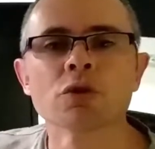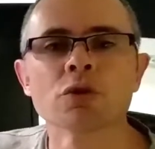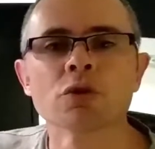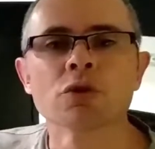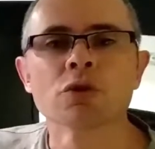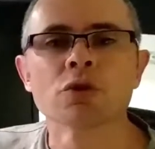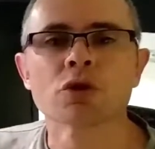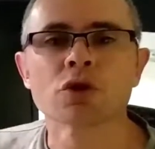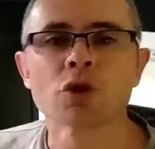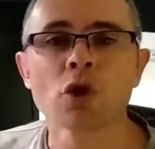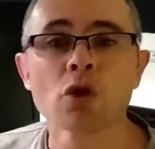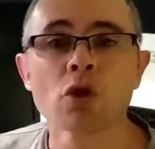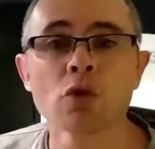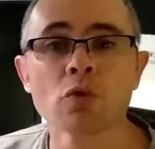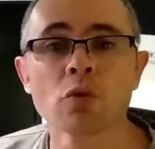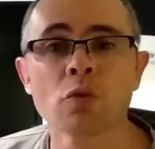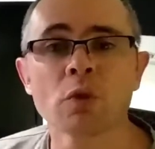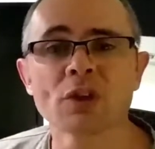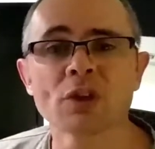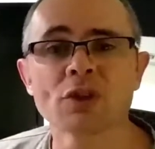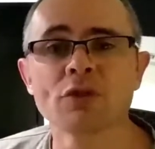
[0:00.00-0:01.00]

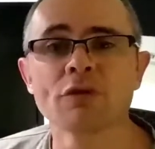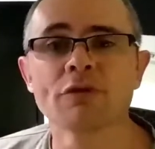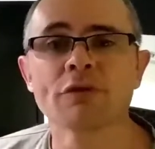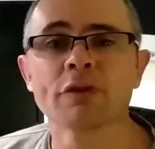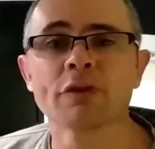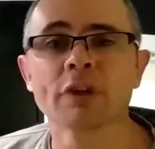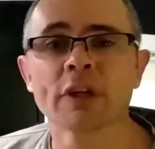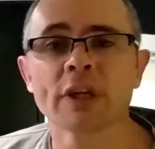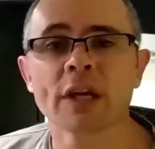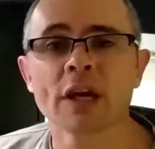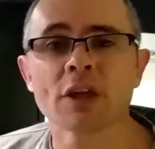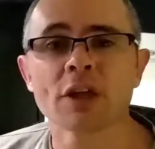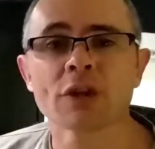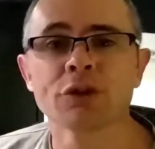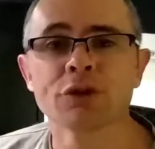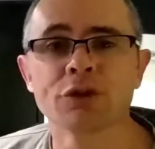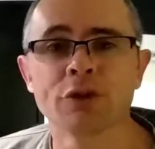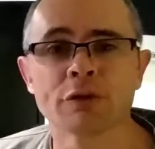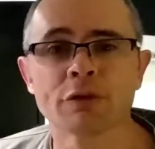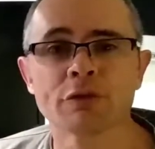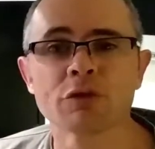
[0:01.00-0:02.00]
So once you've figured out the
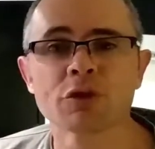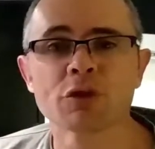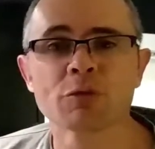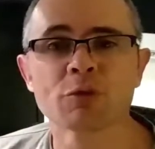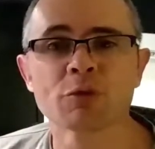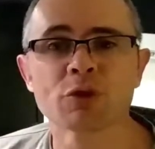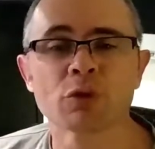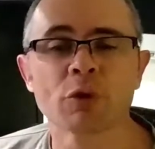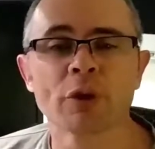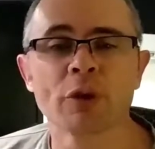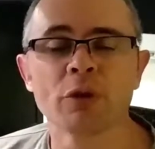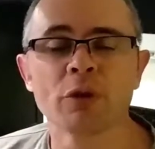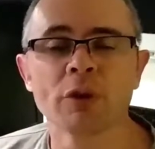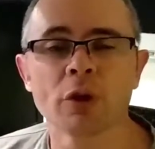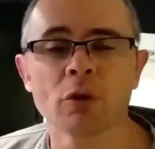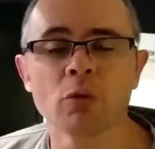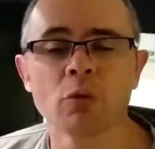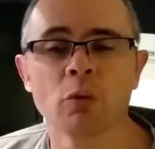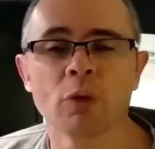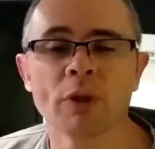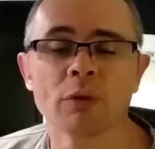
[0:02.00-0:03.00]
difference between
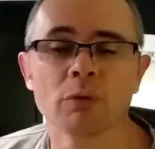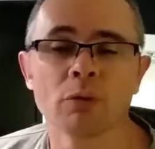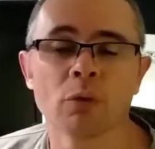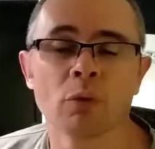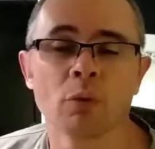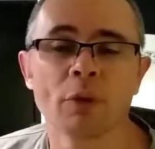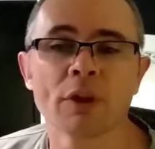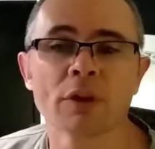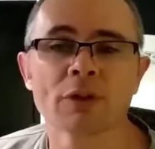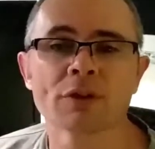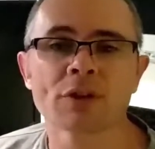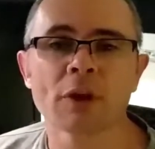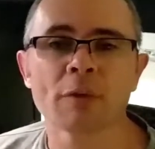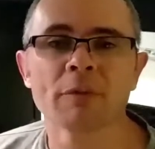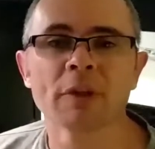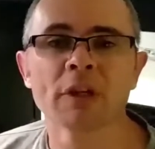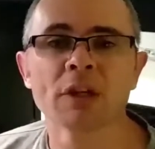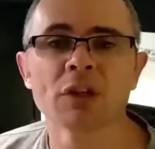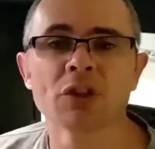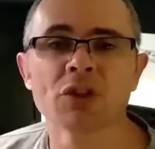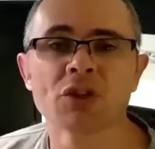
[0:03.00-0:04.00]
whether
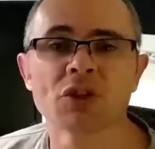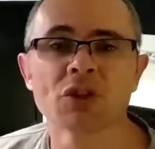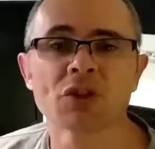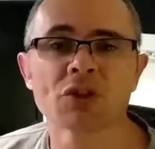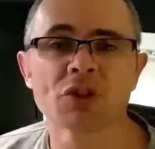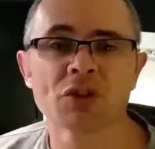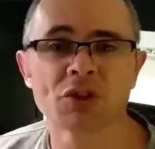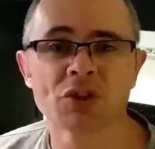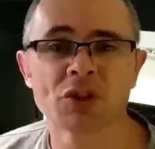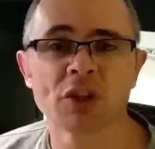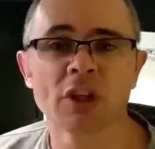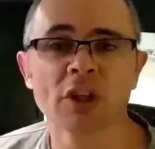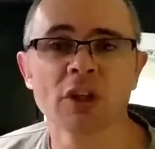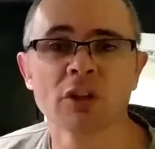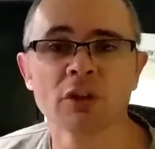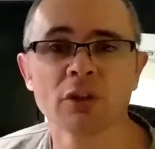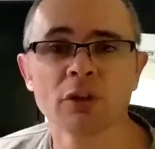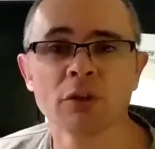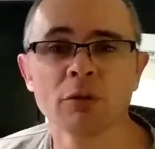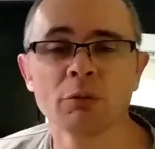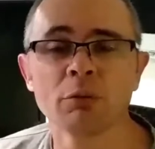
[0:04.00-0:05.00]
something is just a
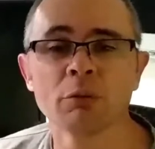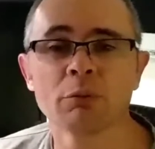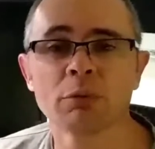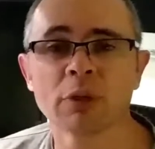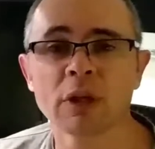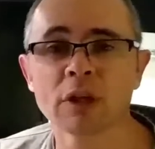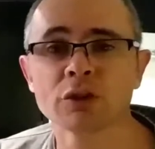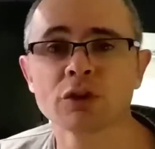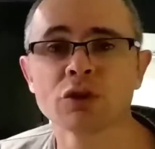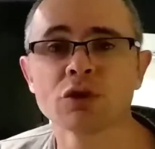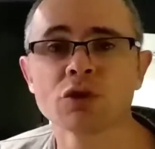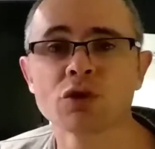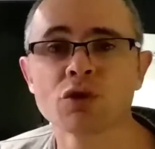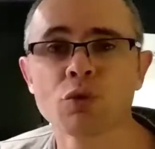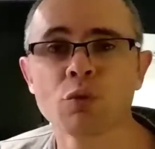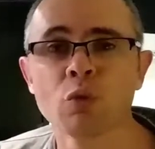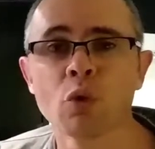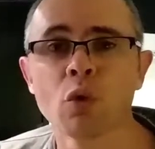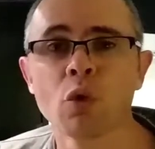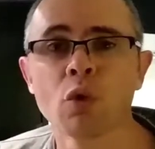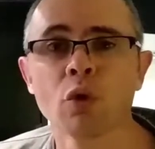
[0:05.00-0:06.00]
single plugged into the
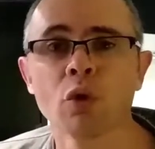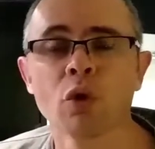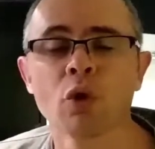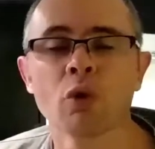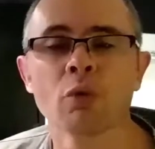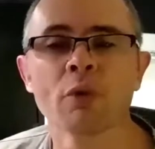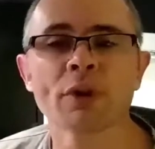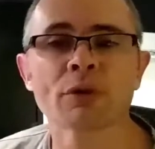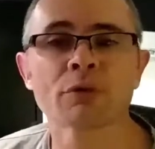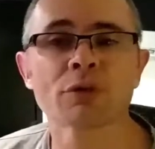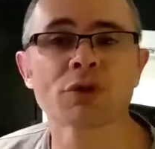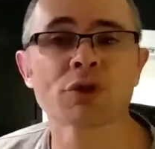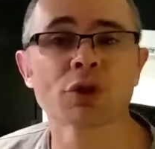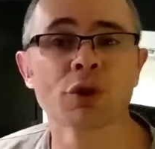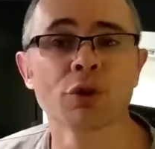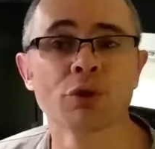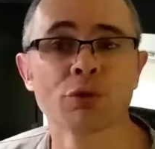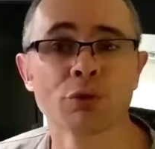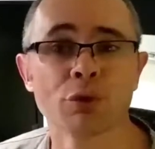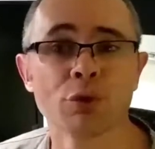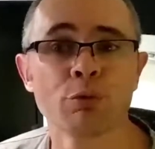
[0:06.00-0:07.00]
wall or whether it's a
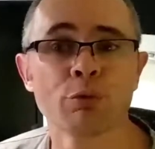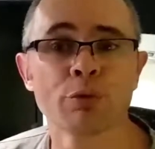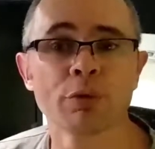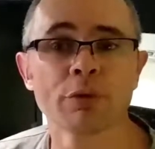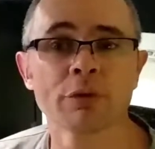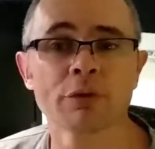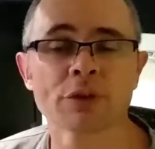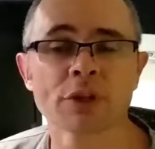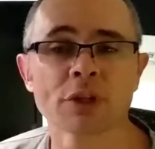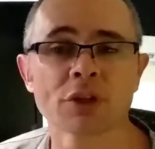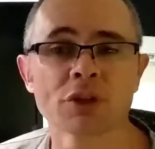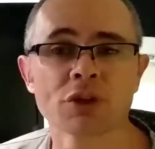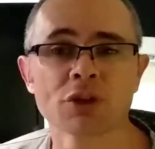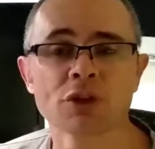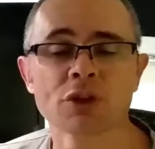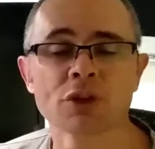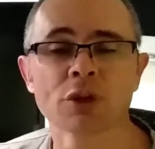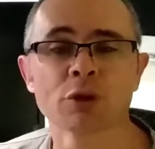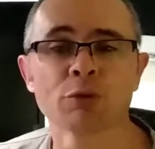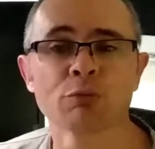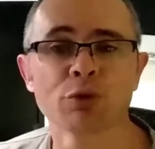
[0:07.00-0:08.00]
group such as
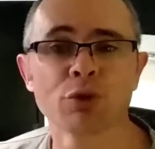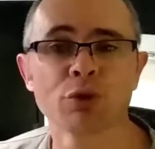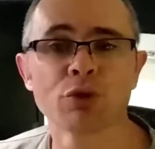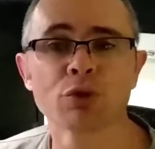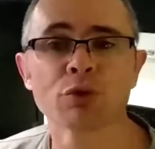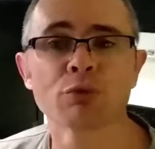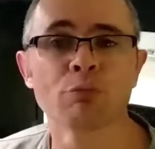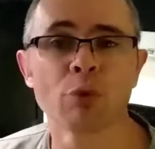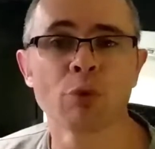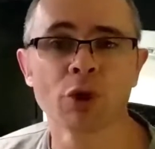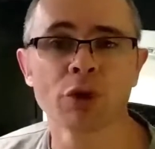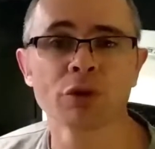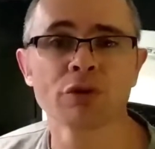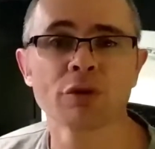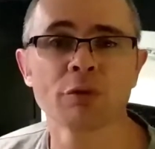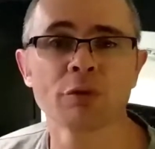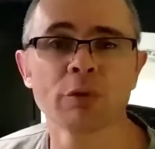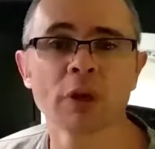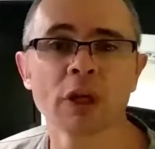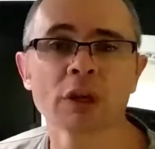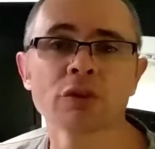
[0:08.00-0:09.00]
the computer and
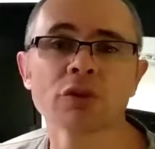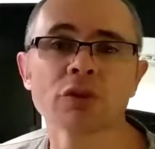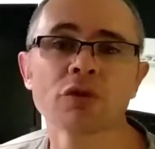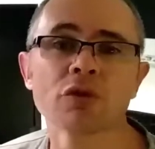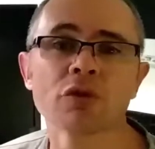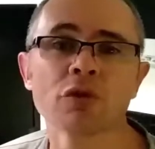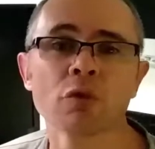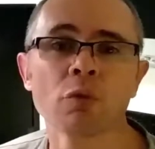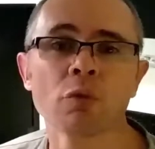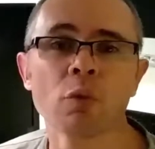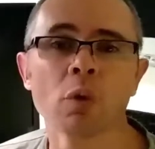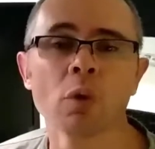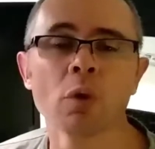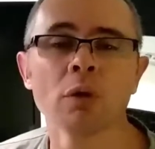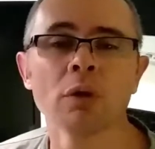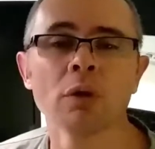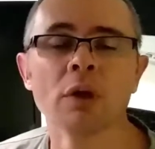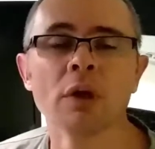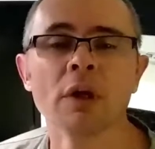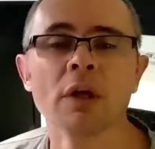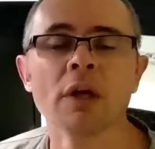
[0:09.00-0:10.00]
monitor plugged into the
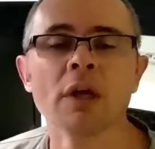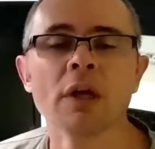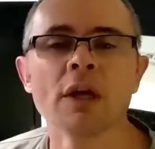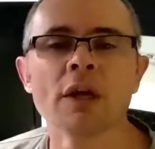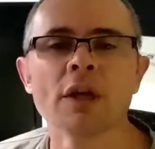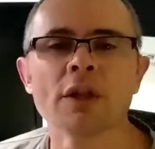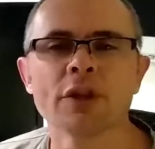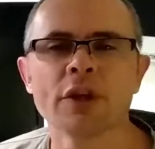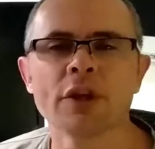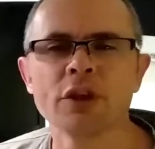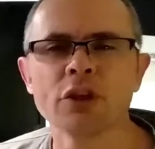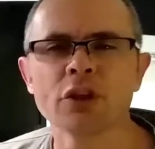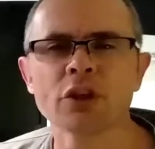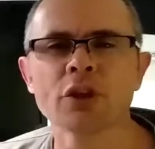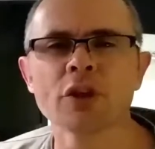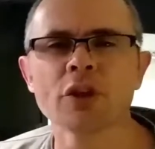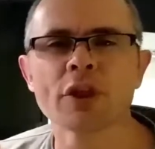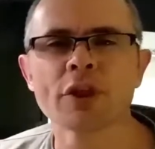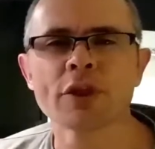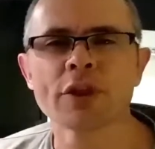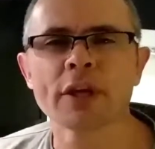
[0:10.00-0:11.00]
wall, then you
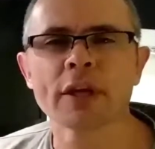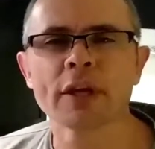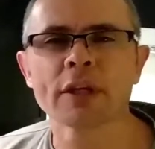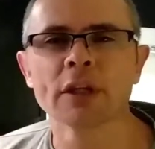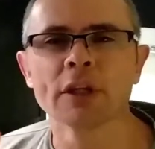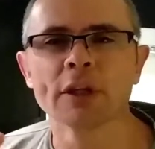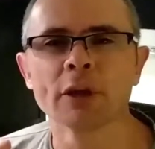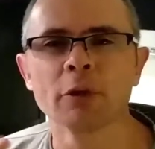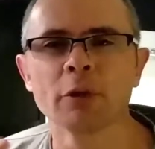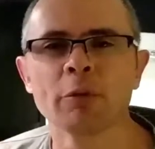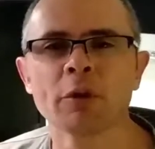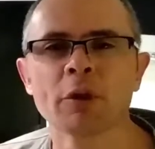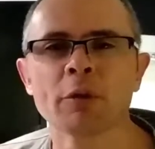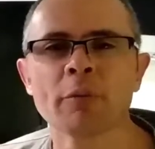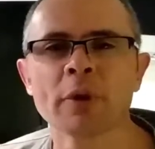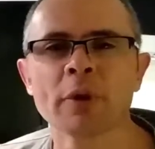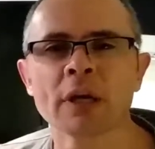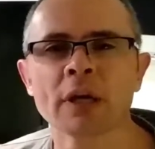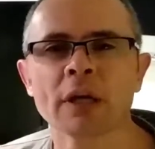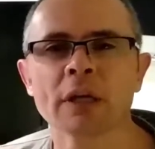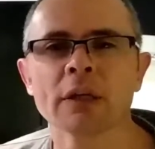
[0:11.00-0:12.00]
can think a little bit
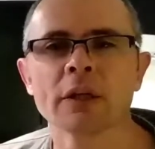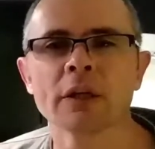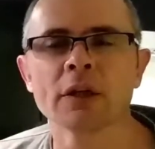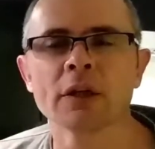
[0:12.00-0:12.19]
about